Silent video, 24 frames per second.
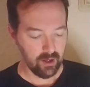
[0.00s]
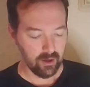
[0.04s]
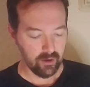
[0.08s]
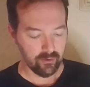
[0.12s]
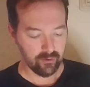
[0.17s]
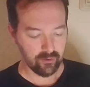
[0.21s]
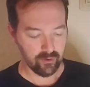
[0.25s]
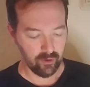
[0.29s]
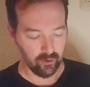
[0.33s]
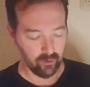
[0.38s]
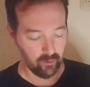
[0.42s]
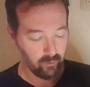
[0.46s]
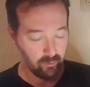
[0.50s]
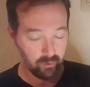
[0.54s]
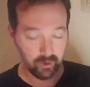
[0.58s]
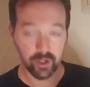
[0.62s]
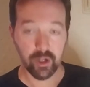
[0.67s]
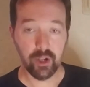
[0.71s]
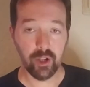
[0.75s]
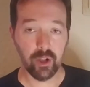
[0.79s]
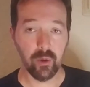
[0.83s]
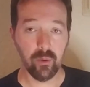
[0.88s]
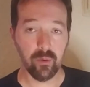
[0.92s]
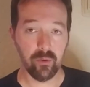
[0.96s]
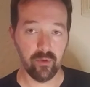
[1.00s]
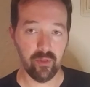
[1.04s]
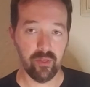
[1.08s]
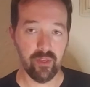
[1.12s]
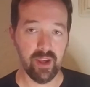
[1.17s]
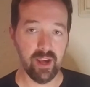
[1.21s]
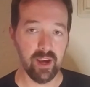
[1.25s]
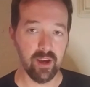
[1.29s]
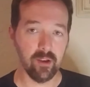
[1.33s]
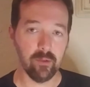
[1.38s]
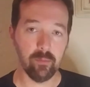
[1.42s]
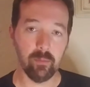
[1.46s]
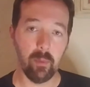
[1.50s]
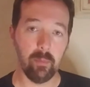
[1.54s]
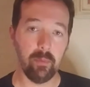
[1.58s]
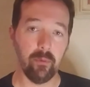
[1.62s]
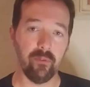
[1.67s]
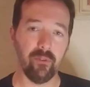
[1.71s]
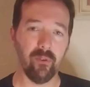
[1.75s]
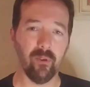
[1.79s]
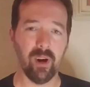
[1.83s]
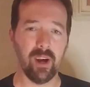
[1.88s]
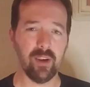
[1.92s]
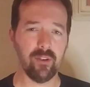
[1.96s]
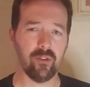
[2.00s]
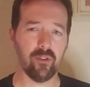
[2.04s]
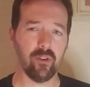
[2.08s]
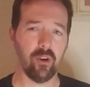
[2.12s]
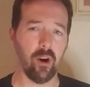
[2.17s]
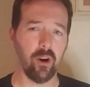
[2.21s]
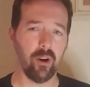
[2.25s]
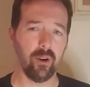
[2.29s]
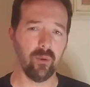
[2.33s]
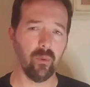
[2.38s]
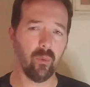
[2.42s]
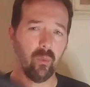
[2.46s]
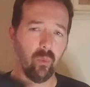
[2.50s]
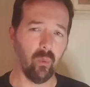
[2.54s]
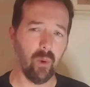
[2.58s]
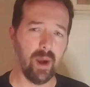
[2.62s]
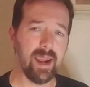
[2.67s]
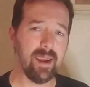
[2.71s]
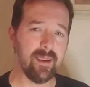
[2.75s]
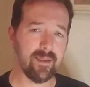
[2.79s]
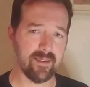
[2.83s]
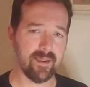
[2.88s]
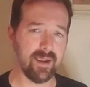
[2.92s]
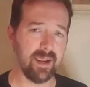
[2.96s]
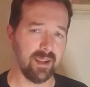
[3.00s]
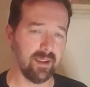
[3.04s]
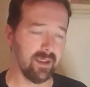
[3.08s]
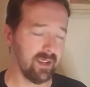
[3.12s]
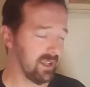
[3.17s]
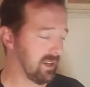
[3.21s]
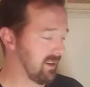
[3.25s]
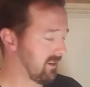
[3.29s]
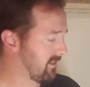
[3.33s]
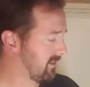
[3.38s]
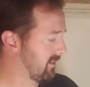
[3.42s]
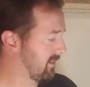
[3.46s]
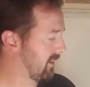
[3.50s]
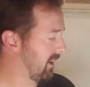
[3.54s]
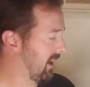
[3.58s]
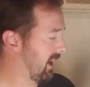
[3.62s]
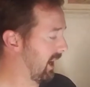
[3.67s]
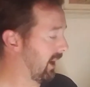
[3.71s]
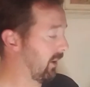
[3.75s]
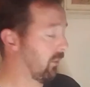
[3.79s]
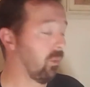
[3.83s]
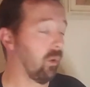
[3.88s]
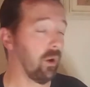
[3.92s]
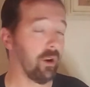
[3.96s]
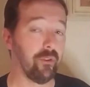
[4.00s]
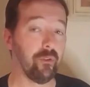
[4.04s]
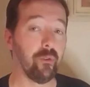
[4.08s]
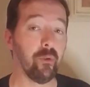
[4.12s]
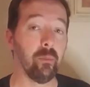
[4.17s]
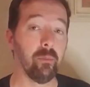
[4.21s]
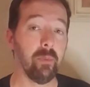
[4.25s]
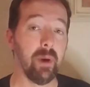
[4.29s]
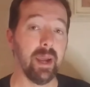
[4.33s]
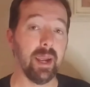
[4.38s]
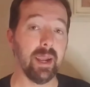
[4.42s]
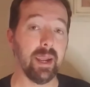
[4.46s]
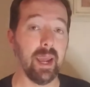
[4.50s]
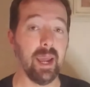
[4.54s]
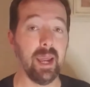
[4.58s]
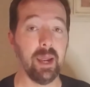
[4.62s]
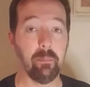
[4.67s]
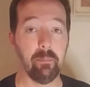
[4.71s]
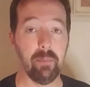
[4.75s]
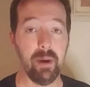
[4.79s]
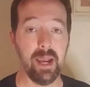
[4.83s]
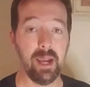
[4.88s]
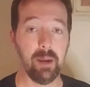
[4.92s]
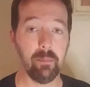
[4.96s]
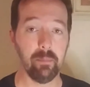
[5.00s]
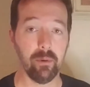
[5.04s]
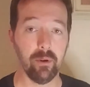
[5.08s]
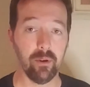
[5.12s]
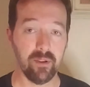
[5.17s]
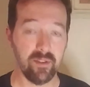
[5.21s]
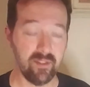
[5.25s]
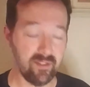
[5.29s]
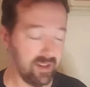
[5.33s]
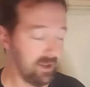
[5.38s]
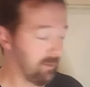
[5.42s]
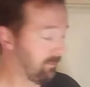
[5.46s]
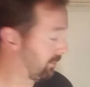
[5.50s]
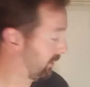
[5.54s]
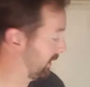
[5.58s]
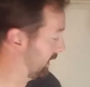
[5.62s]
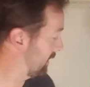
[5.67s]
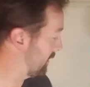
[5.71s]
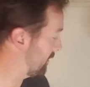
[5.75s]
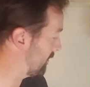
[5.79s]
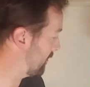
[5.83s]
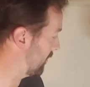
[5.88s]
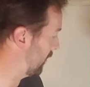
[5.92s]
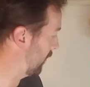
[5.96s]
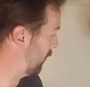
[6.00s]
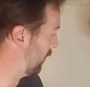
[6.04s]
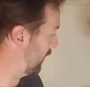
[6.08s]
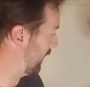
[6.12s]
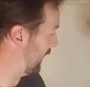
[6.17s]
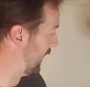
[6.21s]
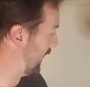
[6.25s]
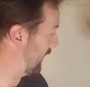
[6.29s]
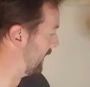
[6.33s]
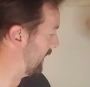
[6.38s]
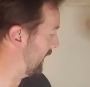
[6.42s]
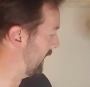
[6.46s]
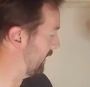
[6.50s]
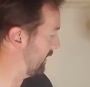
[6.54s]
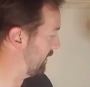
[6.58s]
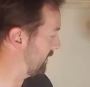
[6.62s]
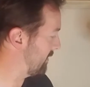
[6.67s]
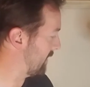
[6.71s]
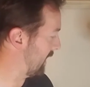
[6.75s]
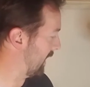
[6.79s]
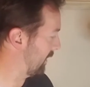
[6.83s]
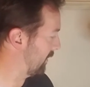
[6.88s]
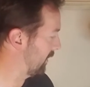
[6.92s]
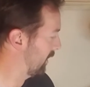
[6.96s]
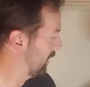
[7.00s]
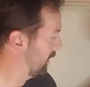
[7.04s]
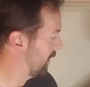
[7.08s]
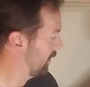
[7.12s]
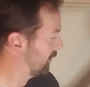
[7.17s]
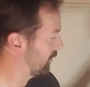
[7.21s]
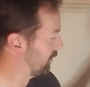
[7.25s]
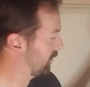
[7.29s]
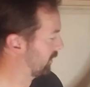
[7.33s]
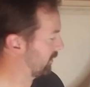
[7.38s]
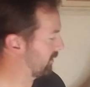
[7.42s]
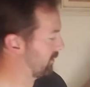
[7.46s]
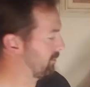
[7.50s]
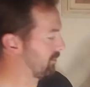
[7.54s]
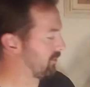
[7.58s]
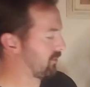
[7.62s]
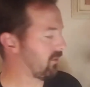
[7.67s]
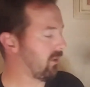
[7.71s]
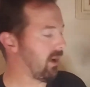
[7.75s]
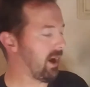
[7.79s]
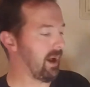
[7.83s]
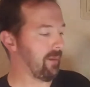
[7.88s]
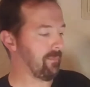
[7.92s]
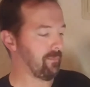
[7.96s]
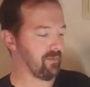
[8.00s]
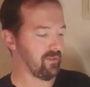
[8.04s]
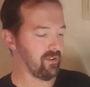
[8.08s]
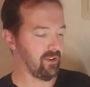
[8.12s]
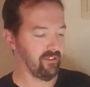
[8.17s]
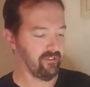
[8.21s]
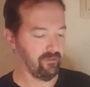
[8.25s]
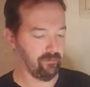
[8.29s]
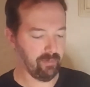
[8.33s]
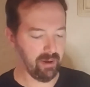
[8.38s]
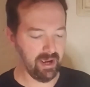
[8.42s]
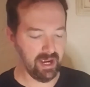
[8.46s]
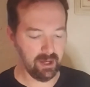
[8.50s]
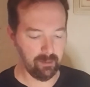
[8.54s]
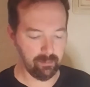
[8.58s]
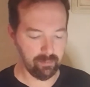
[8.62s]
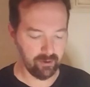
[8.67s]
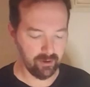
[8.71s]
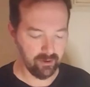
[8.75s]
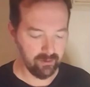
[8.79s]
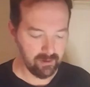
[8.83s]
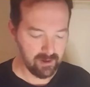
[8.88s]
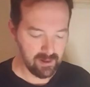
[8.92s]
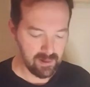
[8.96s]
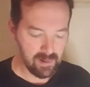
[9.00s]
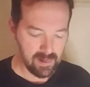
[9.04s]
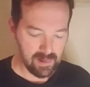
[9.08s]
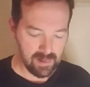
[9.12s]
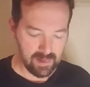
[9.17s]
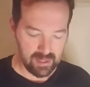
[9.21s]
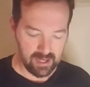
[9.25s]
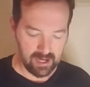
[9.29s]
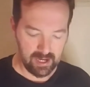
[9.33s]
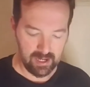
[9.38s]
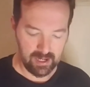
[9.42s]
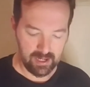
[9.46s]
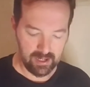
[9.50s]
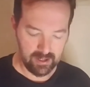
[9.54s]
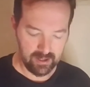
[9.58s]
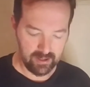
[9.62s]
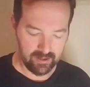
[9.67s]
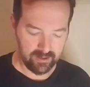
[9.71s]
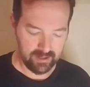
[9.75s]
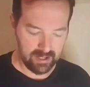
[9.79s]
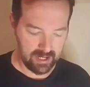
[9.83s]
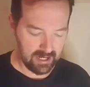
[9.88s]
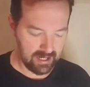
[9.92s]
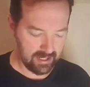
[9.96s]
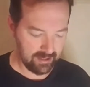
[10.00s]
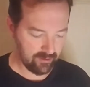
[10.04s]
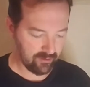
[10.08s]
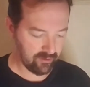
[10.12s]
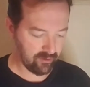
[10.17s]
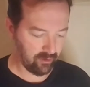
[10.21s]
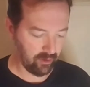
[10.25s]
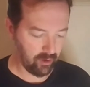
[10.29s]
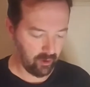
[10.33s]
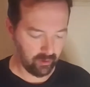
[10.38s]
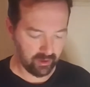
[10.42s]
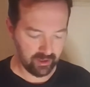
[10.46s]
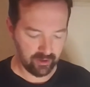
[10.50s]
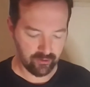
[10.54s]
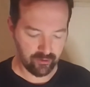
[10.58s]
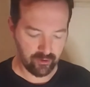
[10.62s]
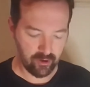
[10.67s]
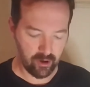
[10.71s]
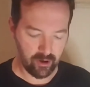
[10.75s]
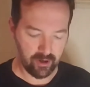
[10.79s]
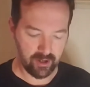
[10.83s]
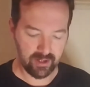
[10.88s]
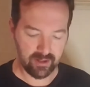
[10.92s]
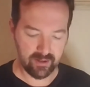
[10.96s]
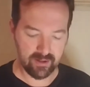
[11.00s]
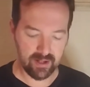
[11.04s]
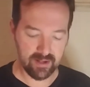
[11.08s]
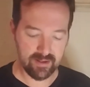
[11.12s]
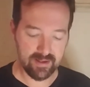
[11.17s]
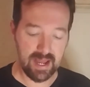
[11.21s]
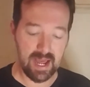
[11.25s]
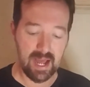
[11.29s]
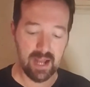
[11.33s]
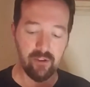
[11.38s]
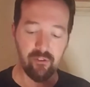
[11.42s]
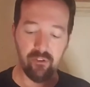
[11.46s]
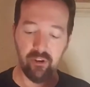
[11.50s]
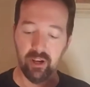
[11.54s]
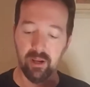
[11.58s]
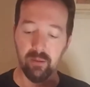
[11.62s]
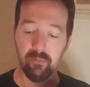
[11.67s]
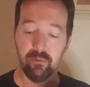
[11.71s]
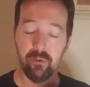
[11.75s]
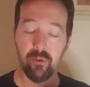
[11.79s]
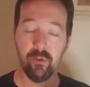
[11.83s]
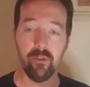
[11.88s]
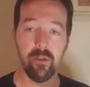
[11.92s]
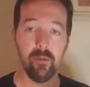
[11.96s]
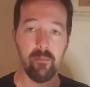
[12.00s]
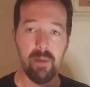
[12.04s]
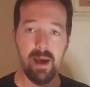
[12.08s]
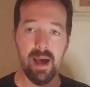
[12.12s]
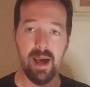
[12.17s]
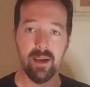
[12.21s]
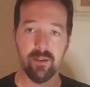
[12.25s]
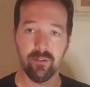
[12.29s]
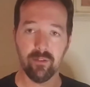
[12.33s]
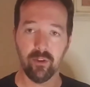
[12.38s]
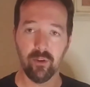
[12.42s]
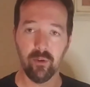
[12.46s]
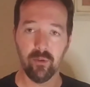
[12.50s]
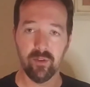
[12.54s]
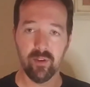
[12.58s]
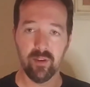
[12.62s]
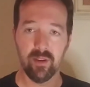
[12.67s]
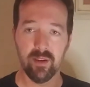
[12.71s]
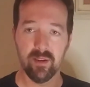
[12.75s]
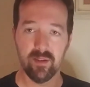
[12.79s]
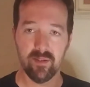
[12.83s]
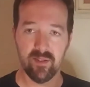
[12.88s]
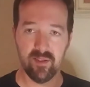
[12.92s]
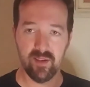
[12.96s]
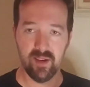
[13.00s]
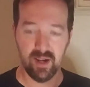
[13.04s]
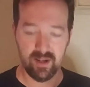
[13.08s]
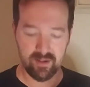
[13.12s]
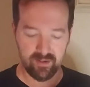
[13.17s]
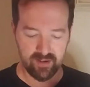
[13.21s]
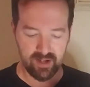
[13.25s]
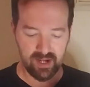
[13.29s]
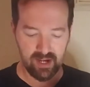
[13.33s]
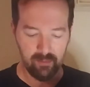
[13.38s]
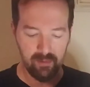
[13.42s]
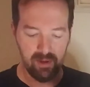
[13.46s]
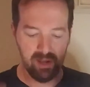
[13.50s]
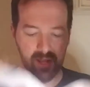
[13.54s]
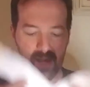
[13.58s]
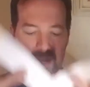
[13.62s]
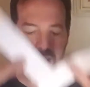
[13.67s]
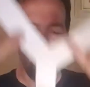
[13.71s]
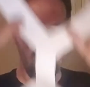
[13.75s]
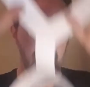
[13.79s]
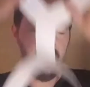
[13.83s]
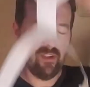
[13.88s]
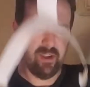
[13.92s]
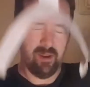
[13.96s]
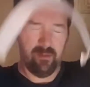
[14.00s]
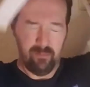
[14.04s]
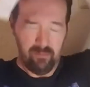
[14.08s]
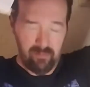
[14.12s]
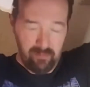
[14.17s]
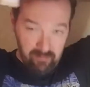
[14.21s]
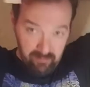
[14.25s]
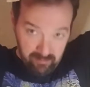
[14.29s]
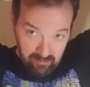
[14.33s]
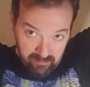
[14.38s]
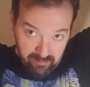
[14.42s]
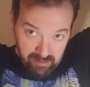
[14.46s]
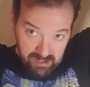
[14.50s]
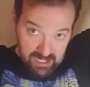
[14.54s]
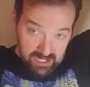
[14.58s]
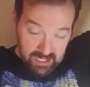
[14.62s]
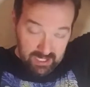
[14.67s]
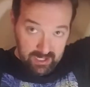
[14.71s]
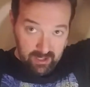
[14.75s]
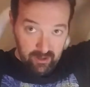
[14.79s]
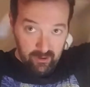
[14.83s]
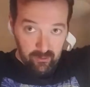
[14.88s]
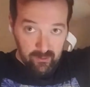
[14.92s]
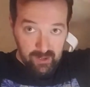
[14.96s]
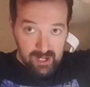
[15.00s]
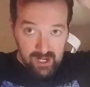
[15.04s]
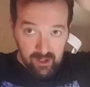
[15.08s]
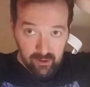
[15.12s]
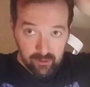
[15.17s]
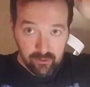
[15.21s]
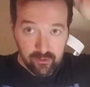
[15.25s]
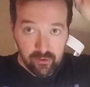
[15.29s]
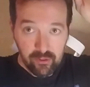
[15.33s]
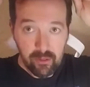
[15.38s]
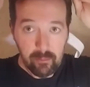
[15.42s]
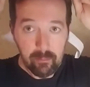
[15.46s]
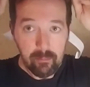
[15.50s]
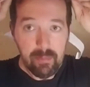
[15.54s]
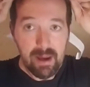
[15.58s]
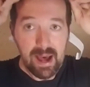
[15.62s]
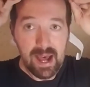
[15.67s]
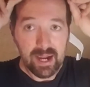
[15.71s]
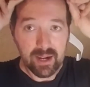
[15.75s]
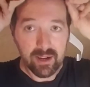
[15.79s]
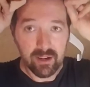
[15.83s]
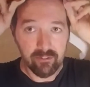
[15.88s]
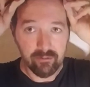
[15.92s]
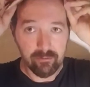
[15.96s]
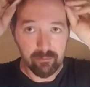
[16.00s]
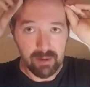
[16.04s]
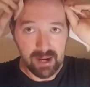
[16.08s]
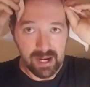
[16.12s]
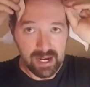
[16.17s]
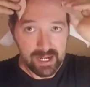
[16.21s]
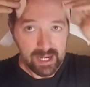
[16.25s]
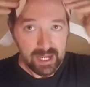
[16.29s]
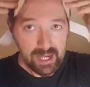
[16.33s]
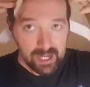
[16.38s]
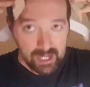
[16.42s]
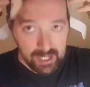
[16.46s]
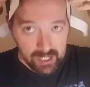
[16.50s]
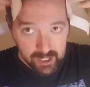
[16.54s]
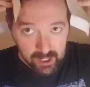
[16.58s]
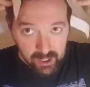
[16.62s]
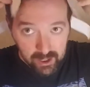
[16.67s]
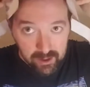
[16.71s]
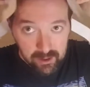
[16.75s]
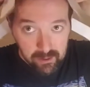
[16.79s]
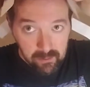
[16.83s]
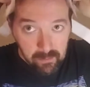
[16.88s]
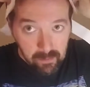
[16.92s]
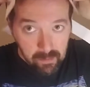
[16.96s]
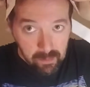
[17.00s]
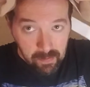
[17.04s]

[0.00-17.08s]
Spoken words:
So we're going to use this, but before I start wasting this, I want to make a paper template. So what I did is I took some scraps of paper and I slowly started attaching them to the mask using this duct tape and then bending it around to the back of my head,